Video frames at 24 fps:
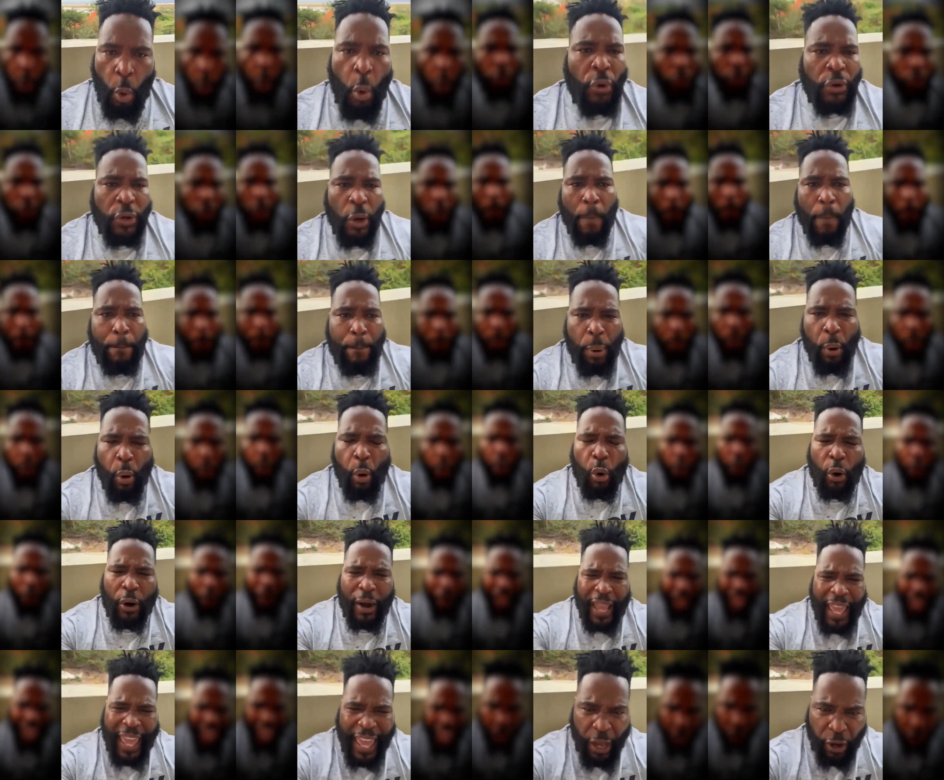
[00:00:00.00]
Speaker 1: on the
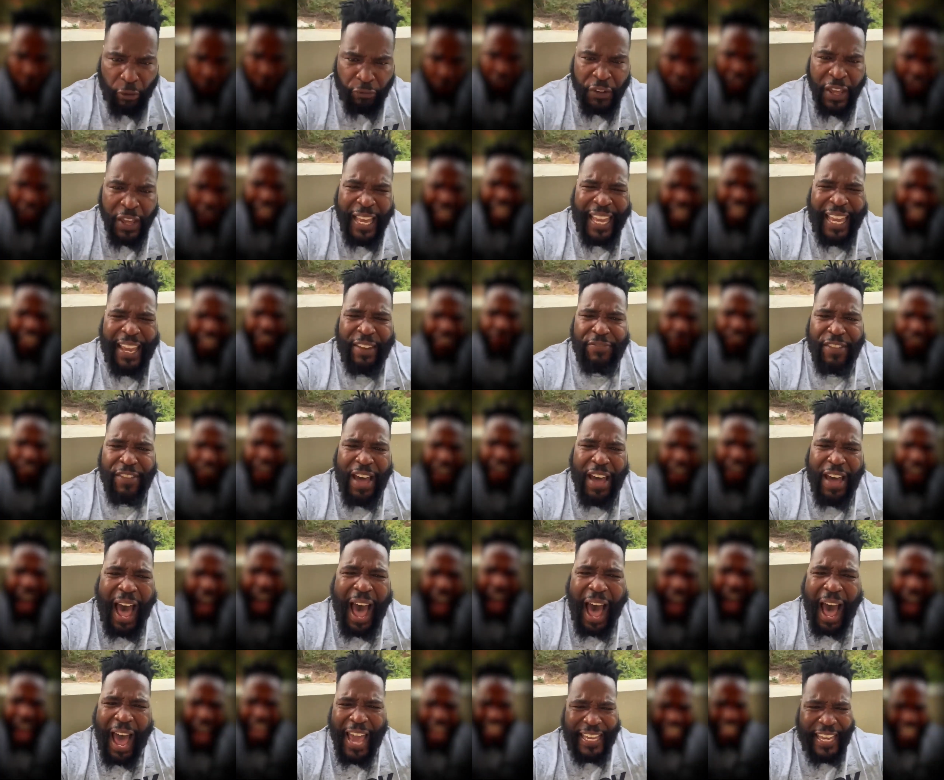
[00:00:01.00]
poor health and the
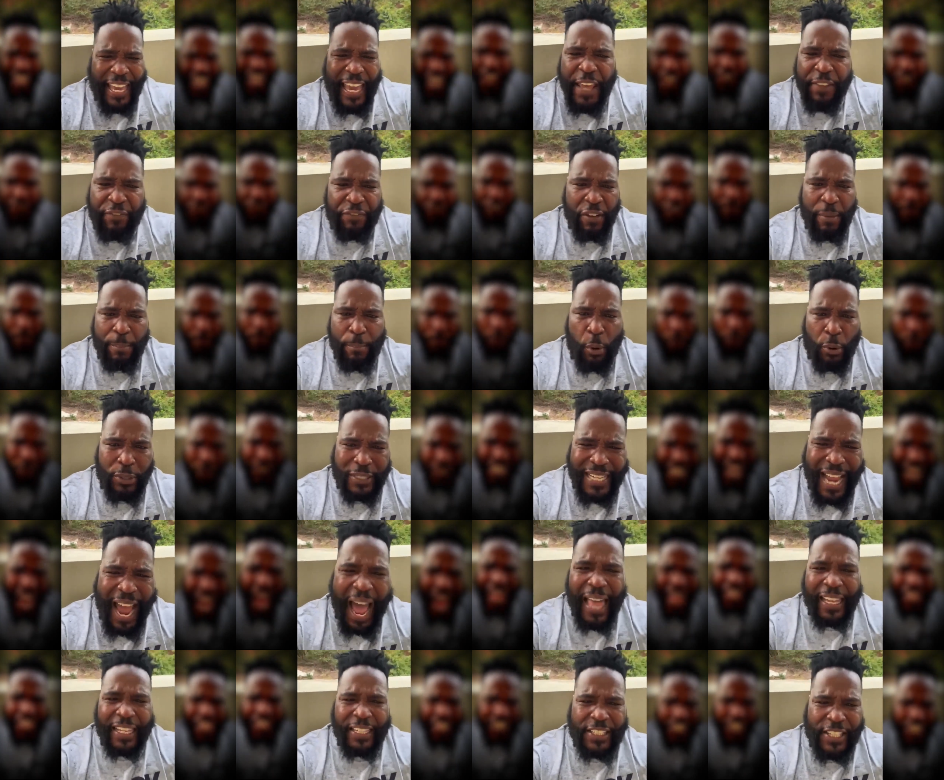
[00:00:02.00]
high infant
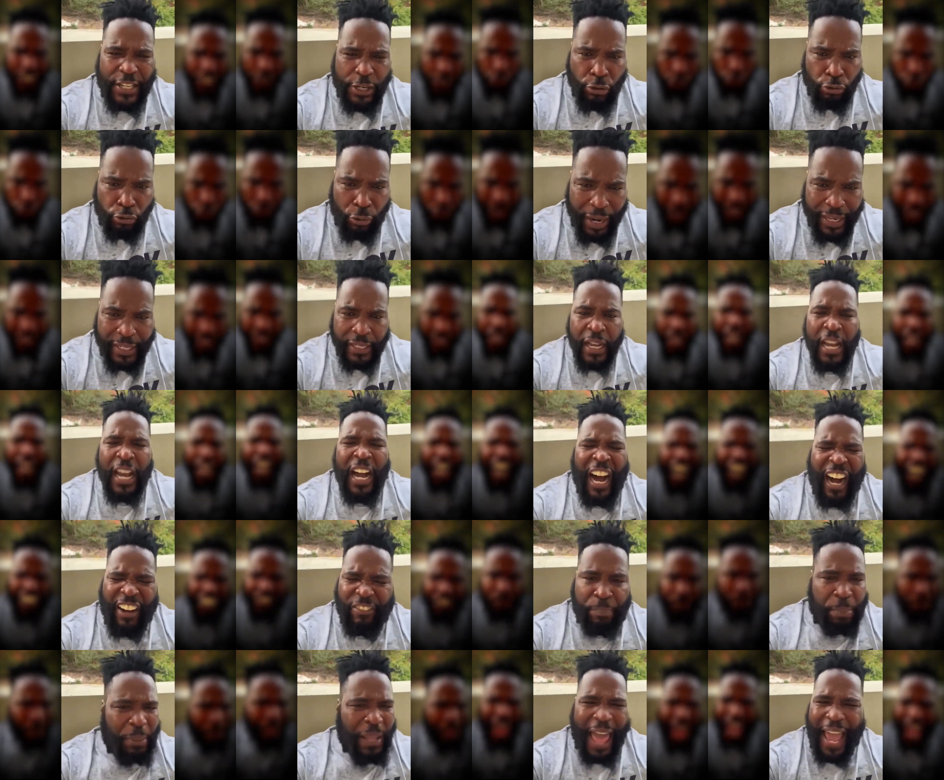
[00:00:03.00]
mortality rate
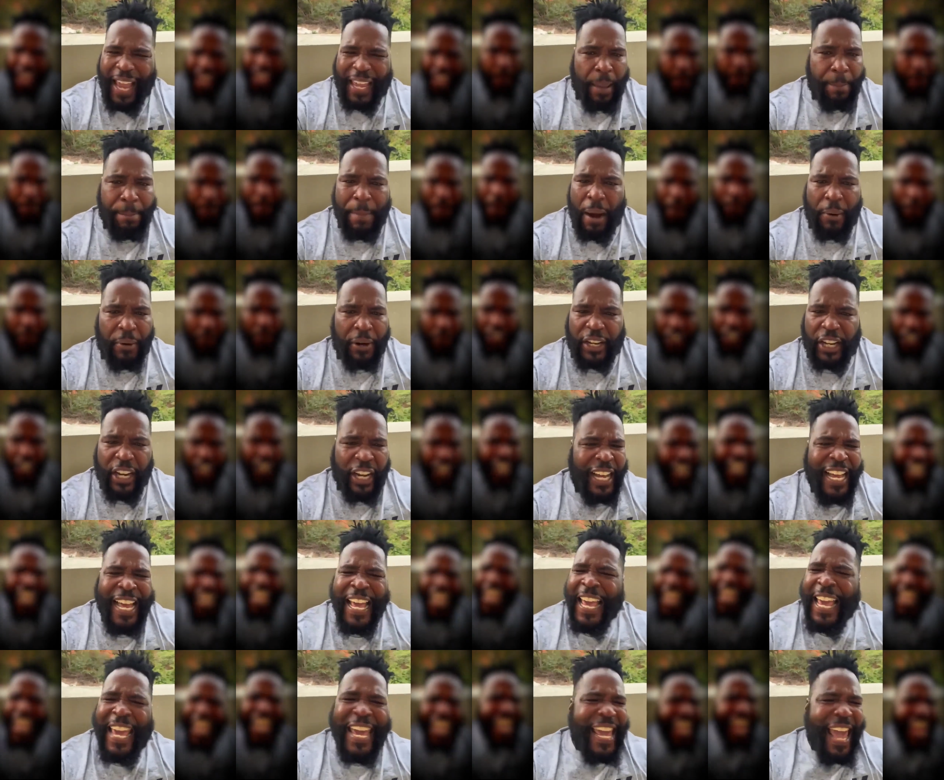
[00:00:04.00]
of black America.
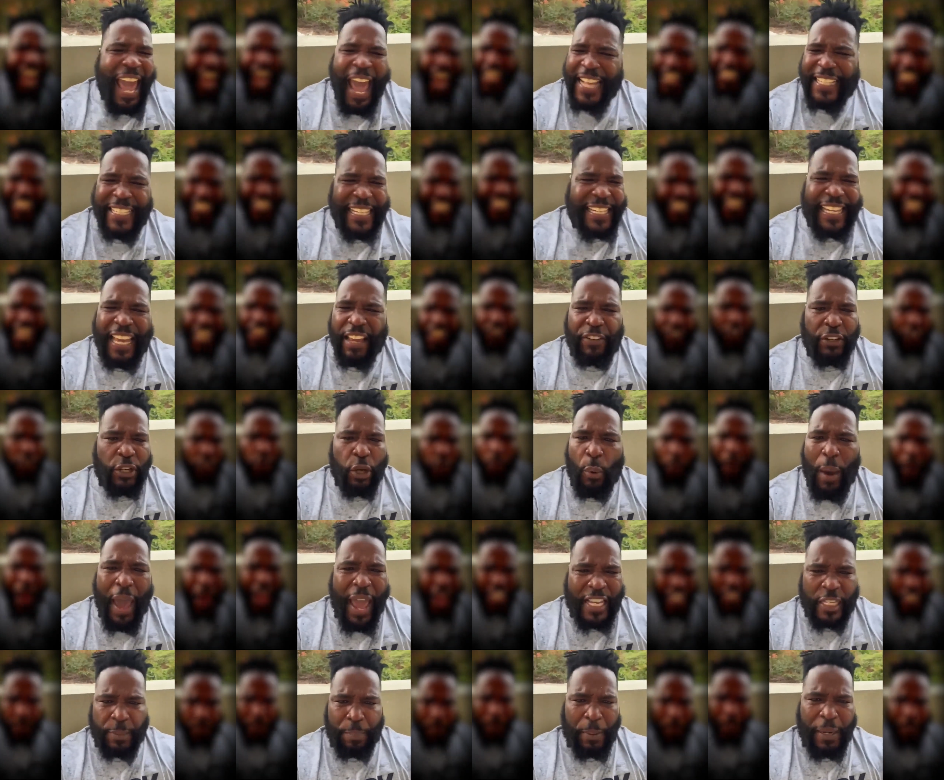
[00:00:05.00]
He hasn't given
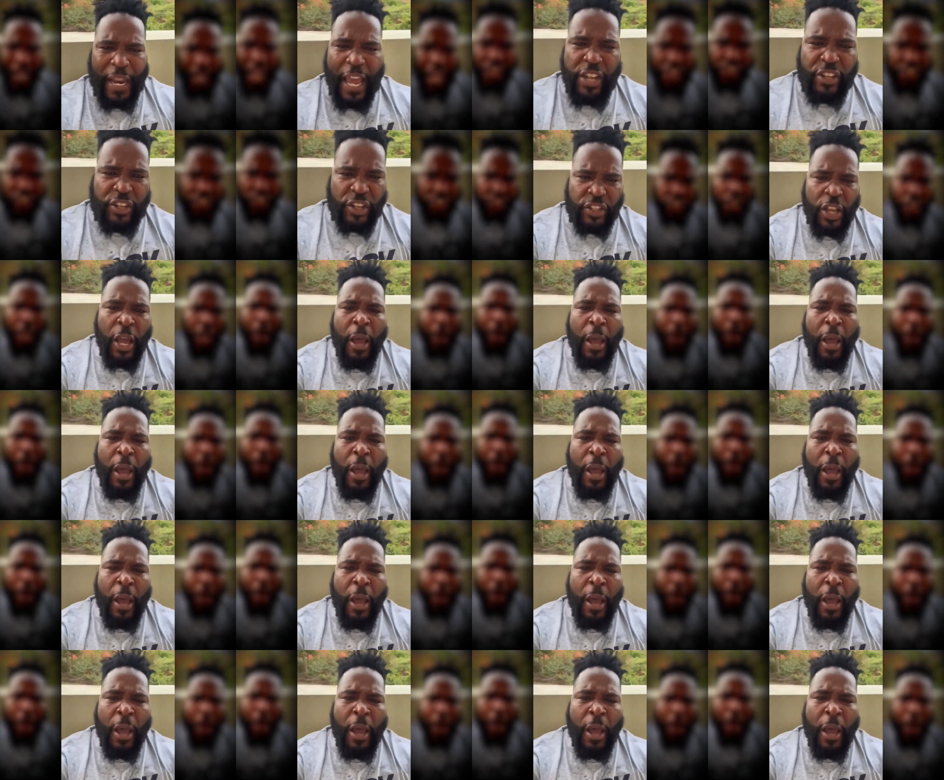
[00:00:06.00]
no explanations,